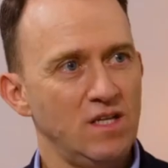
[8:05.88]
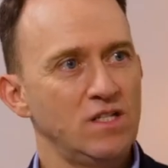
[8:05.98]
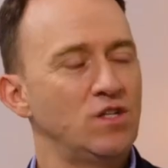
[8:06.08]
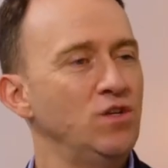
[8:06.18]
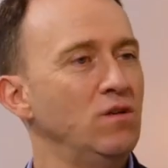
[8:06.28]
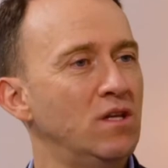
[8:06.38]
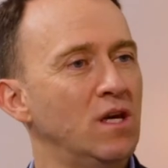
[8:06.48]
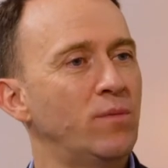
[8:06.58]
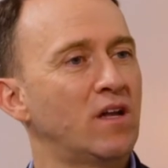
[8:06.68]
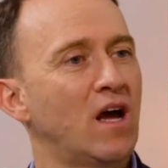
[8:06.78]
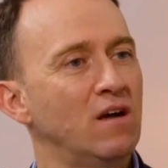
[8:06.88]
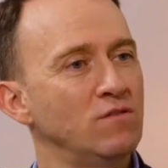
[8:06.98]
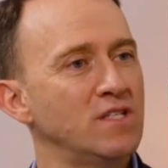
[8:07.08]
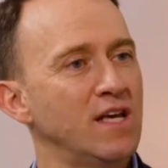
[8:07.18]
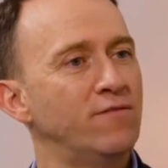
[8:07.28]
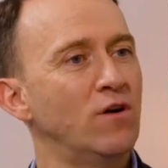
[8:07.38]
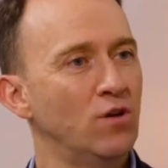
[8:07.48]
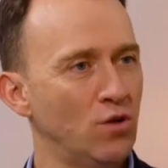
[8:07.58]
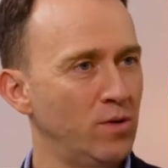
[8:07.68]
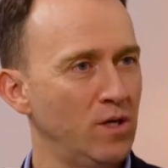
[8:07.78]
So you think about how safe
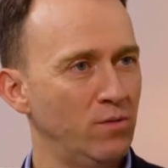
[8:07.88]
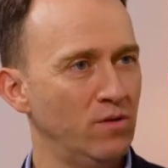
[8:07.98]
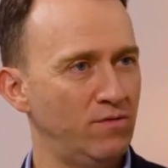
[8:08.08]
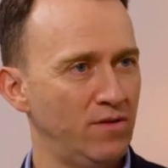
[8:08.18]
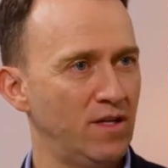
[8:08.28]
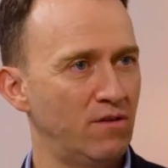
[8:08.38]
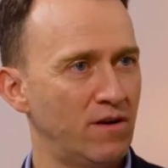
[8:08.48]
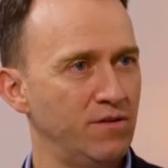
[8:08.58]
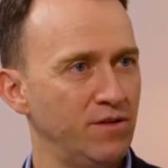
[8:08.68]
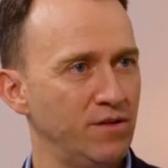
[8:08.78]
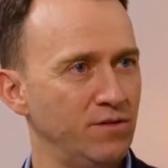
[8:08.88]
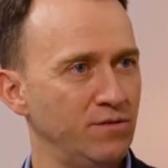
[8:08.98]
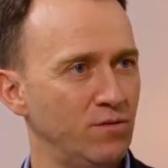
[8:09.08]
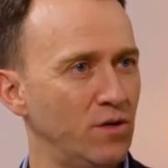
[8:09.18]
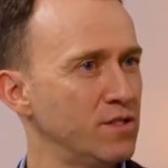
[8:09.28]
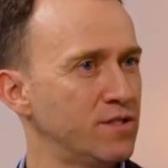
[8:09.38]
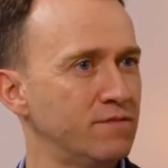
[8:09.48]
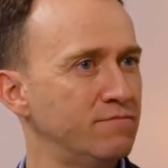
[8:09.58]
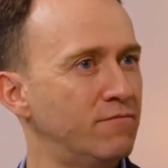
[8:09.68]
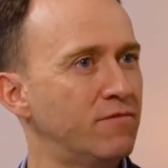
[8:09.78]
other people feel around you. Whereas
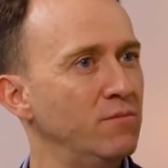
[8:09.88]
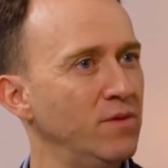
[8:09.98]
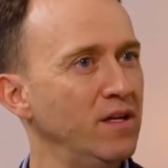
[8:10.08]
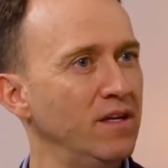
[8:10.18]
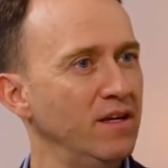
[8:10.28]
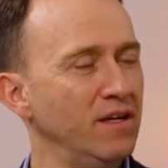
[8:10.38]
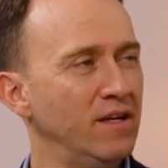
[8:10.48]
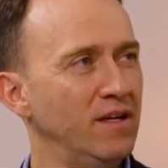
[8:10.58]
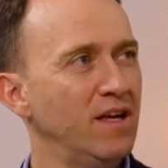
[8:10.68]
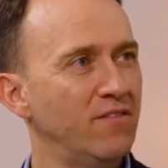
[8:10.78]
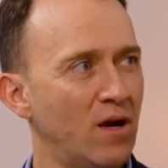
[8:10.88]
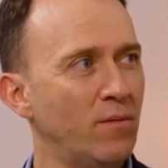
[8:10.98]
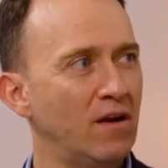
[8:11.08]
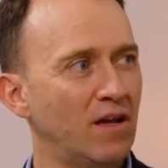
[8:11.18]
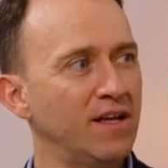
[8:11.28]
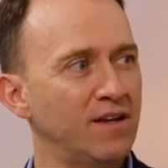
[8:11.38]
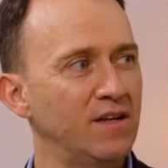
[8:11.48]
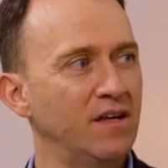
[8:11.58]
for me, if I'm out late at